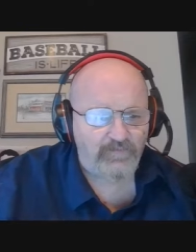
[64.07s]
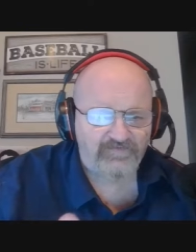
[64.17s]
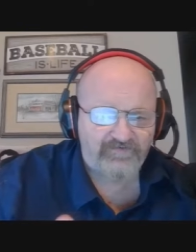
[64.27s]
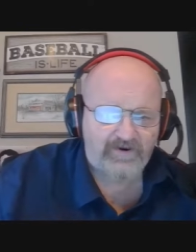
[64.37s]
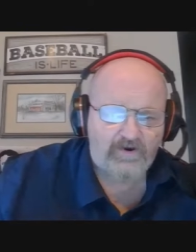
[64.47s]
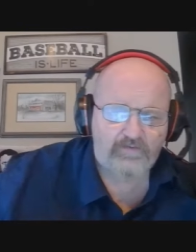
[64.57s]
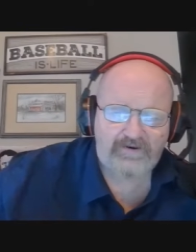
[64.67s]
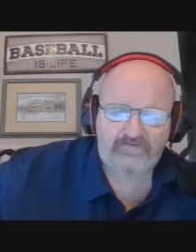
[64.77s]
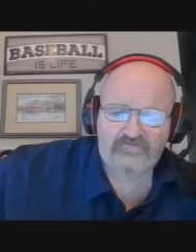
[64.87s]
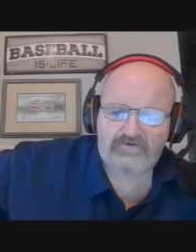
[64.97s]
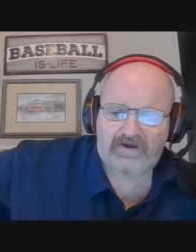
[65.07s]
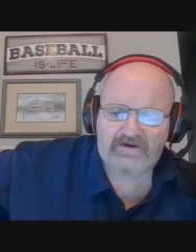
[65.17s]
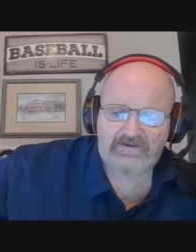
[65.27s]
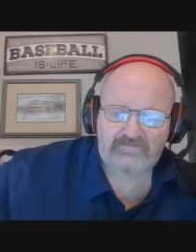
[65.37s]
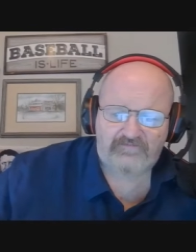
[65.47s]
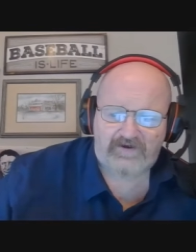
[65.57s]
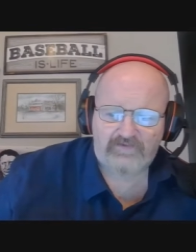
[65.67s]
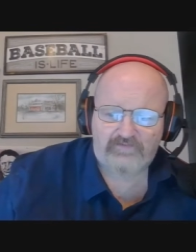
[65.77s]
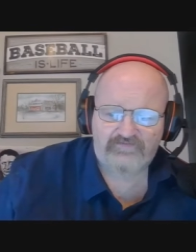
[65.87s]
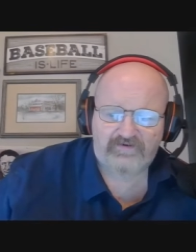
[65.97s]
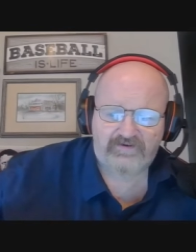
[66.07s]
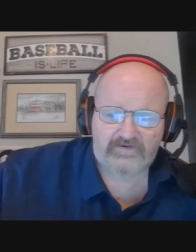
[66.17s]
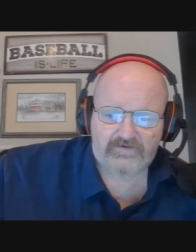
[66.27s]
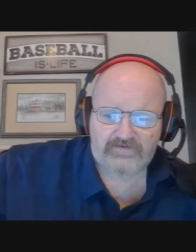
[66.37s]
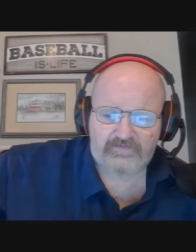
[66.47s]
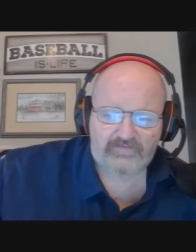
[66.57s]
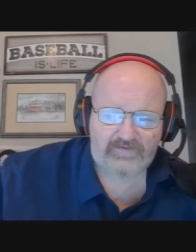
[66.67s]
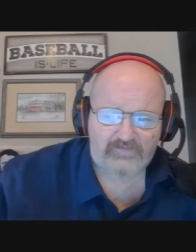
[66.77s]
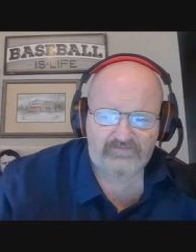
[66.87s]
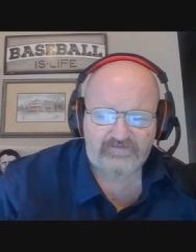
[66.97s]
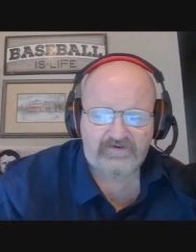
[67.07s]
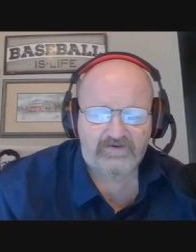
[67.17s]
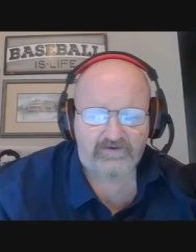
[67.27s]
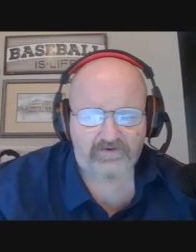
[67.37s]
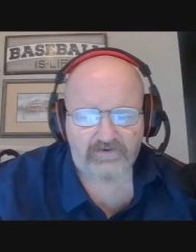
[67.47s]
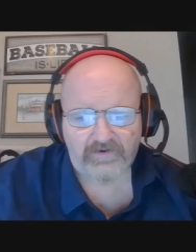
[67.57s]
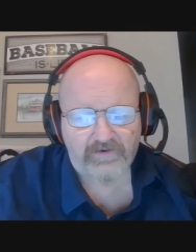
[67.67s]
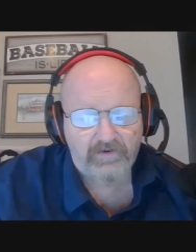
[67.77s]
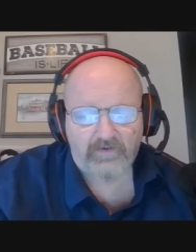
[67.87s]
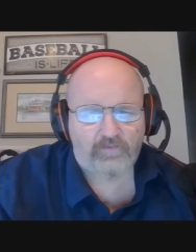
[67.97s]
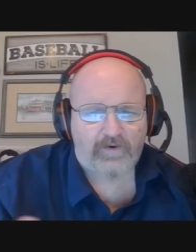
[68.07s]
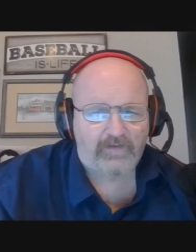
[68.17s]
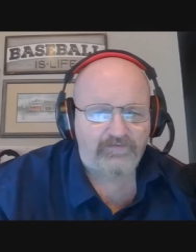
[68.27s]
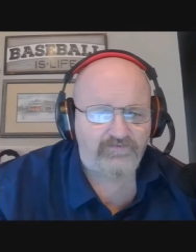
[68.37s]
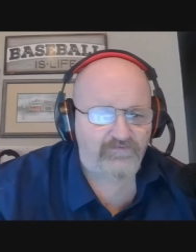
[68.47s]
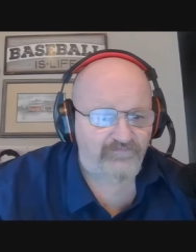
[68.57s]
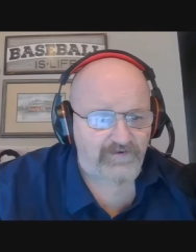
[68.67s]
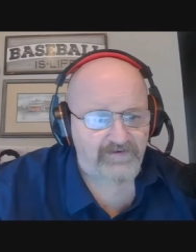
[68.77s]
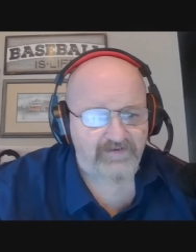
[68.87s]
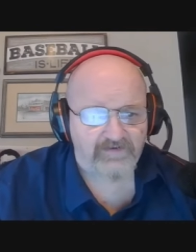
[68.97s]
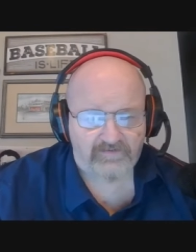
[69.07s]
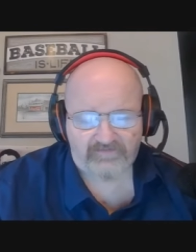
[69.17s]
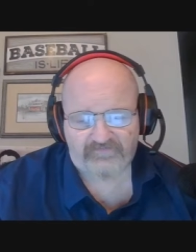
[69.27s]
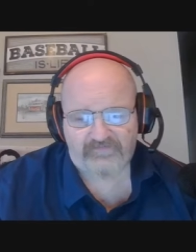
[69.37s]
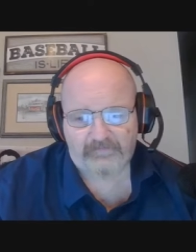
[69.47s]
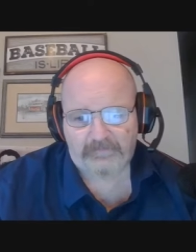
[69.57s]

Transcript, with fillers: will say, oh, Angel Gotti, your father was a killer, your brother was a killer. Why would you defend killers?